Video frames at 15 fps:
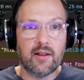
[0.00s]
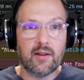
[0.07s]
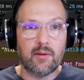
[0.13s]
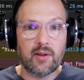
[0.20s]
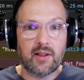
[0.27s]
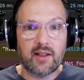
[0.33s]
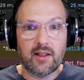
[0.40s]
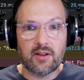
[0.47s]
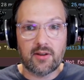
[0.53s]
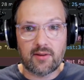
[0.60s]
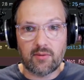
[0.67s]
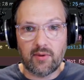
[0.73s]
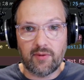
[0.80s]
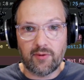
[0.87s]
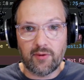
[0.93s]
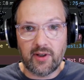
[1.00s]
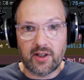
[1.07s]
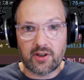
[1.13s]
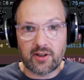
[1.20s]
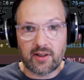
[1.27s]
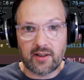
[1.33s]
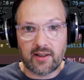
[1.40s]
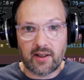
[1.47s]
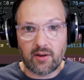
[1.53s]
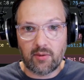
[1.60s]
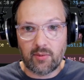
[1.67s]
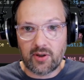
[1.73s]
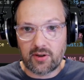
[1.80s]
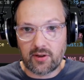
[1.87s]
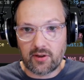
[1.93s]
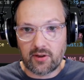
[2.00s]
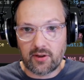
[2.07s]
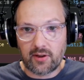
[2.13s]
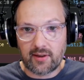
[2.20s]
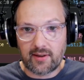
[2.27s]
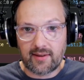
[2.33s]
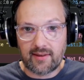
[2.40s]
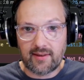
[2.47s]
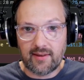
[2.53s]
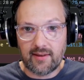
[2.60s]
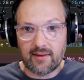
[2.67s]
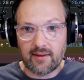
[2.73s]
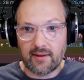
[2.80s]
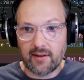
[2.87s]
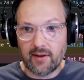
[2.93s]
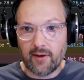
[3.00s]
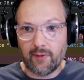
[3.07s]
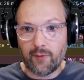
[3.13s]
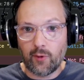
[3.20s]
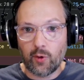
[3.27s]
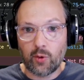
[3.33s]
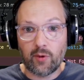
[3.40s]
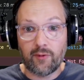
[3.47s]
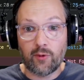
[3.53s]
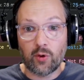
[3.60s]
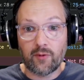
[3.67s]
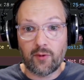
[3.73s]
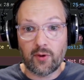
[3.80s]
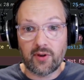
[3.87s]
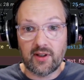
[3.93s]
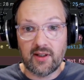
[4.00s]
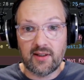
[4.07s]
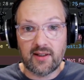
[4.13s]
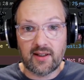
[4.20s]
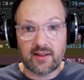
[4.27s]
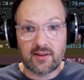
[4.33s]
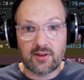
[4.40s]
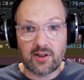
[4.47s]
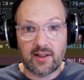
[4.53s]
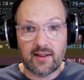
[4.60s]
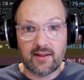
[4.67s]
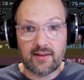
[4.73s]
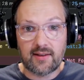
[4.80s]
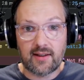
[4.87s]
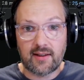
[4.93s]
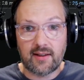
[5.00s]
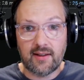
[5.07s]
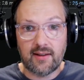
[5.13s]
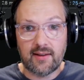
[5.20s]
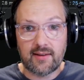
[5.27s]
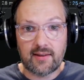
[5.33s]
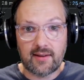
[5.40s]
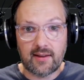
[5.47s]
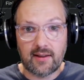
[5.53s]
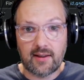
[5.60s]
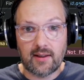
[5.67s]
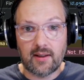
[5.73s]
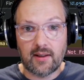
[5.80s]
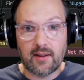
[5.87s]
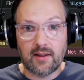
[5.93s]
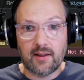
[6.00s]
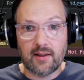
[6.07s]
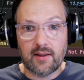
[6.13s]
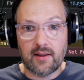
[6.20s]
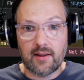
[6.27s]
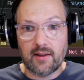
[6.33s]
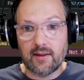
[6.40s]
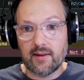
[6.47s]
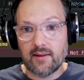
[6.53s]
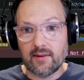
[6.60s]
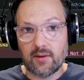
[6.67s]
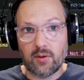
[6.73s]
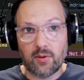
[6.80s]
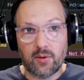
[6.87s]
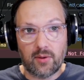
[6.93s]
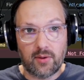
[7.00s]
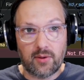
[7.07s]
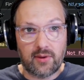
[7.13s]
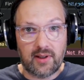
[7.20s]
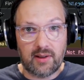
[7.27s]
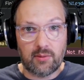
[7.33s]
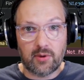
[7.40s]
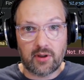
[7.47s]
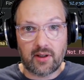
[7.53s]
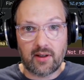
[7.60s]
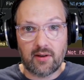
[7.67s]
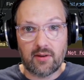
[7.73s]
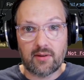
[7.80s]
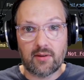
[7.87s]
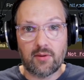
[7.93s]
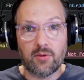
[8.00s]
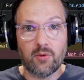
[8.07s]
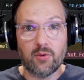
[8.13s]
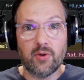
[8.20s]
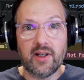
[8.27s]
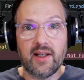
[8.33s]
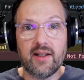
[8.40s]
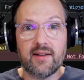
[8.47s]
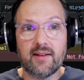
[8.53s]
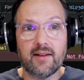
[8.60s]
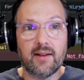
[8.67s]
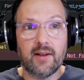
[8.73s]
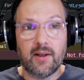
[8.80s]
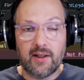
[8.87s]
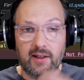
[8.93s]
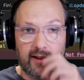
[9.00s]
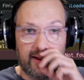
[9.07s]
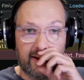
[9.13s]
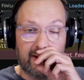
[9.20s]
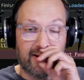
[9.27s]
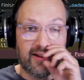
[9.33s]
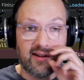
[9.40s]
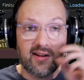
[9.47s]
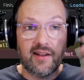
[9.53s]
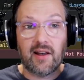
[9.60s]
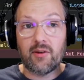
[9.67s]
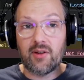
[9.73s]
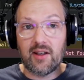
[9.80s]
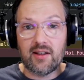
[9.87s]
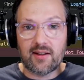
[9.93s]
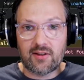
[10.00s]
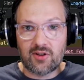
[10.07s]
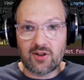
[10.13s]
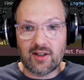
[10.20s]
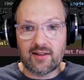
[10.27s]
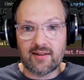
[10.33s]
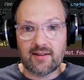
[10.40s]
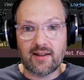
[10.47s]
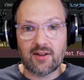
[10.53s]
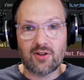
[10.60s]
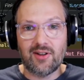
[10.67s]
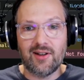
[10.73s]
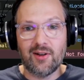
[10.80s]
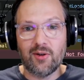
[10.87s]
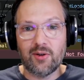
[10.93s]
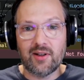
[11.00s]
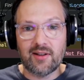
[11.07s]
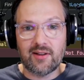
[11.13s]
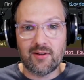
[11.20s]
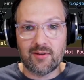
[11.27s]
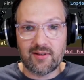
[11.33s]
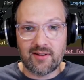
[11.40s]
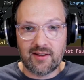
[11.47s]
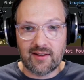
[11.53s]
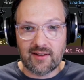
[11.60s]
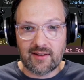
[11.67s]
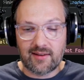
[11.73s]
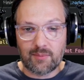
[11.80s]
We can just refresh, and now we should not see the four oh four for the index.js at least. So that worked out great. It's now the index.js is actually loaded. You see it